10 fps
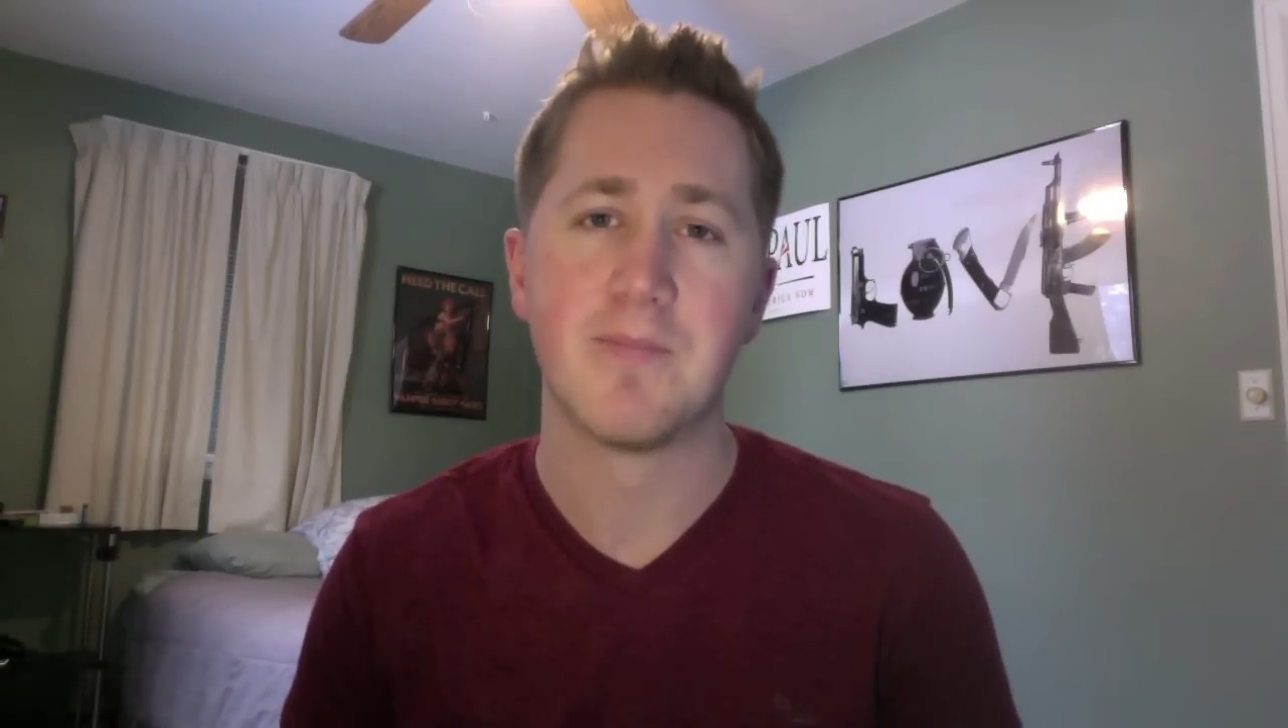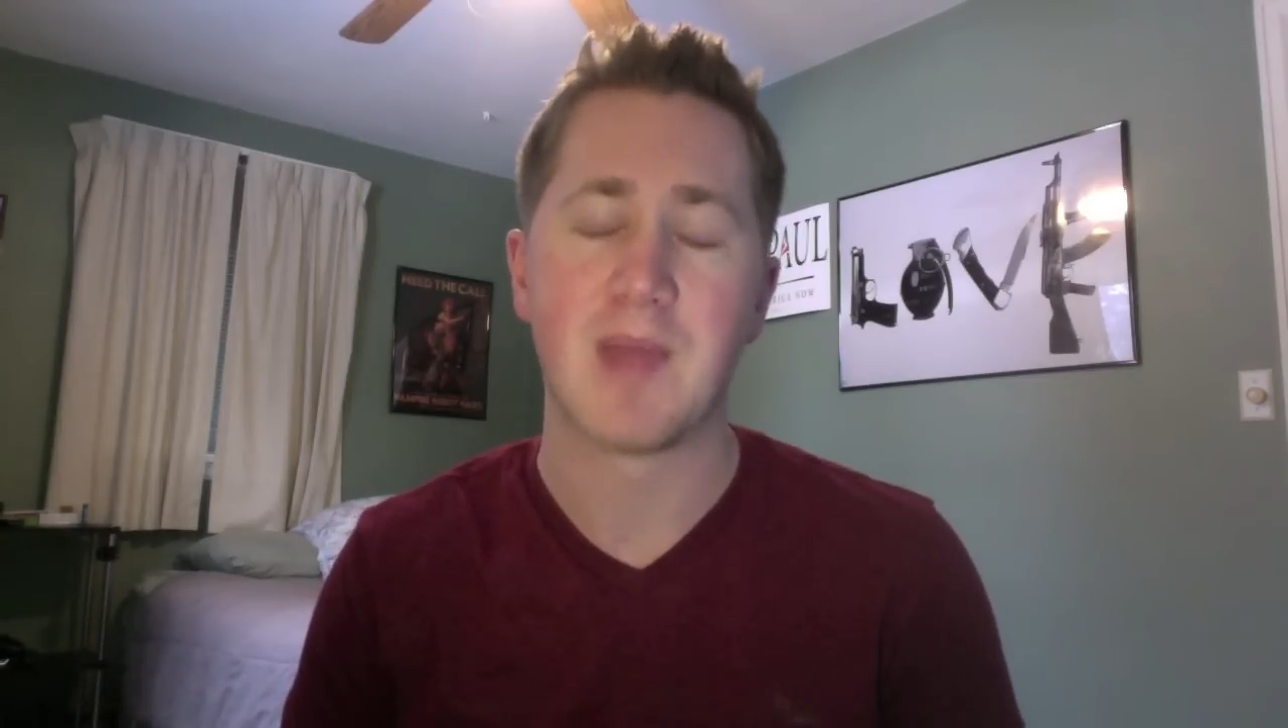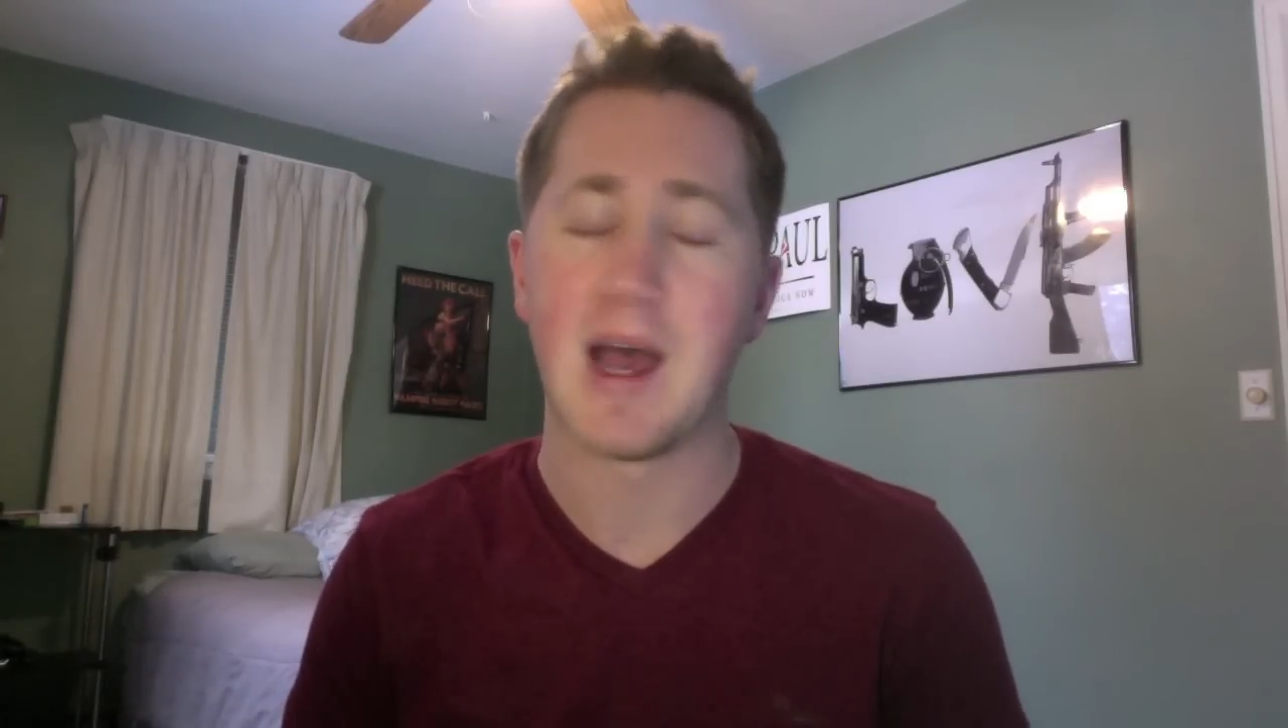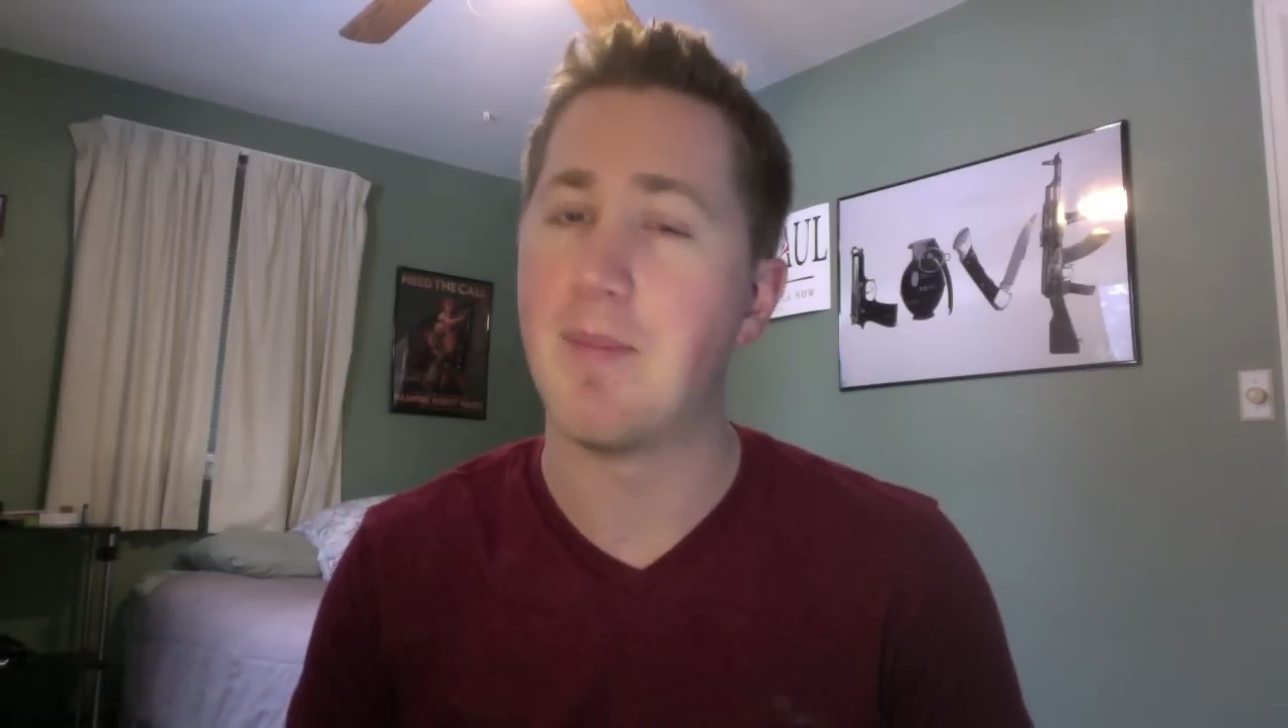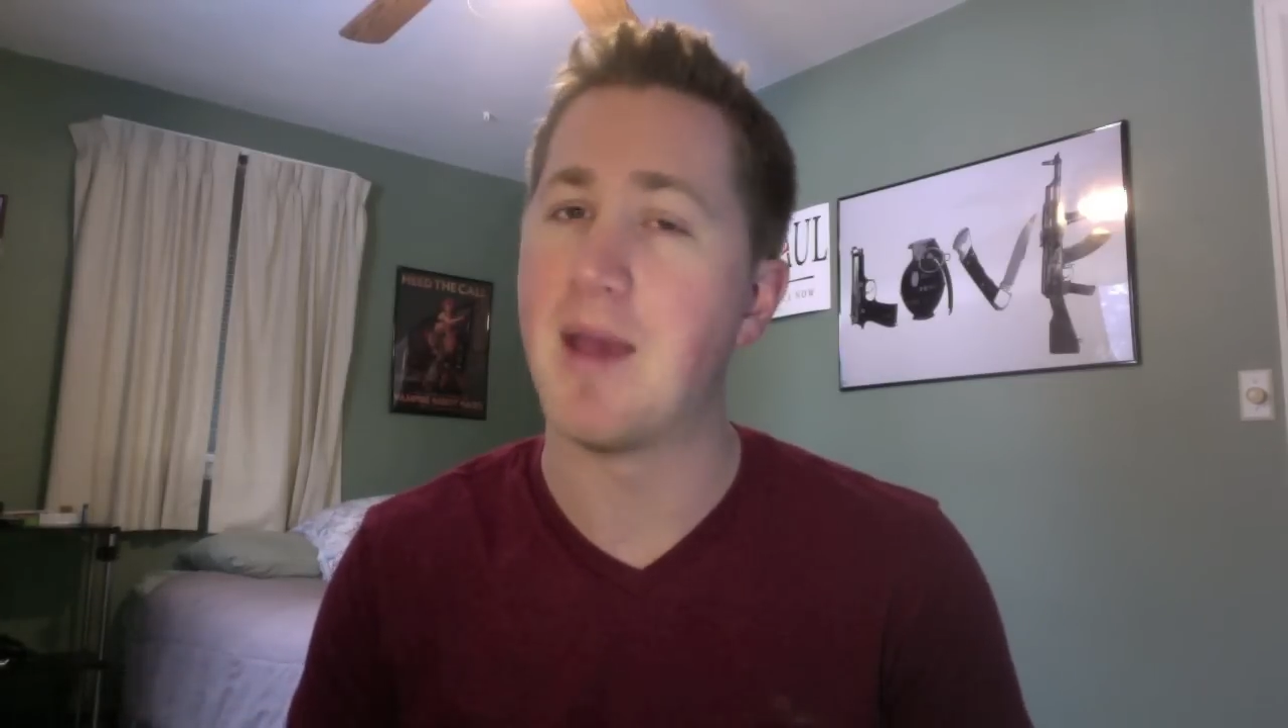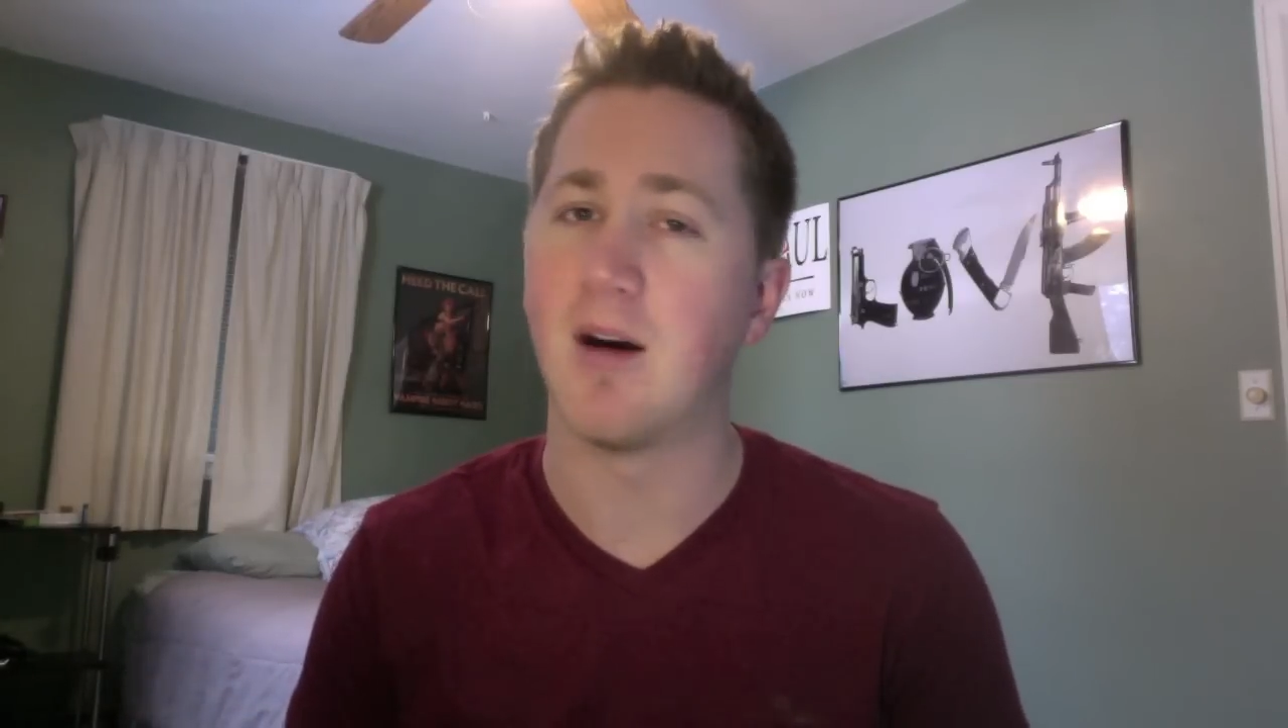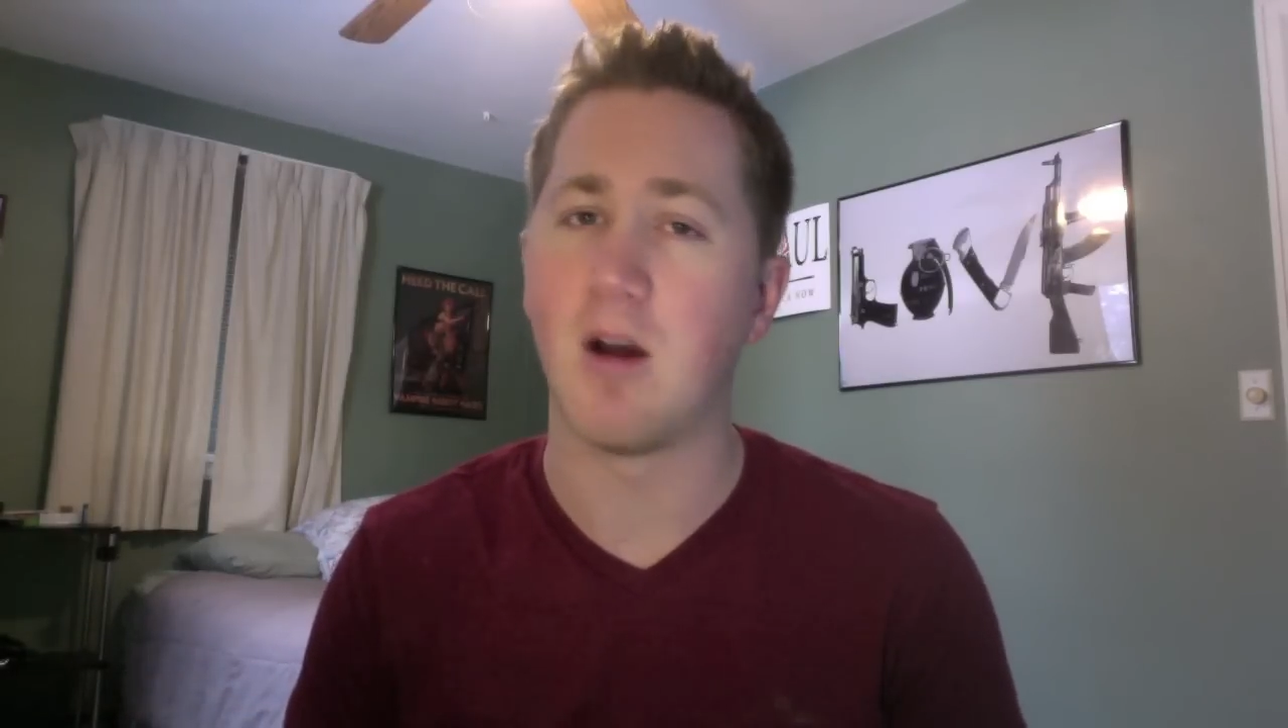I'm Mat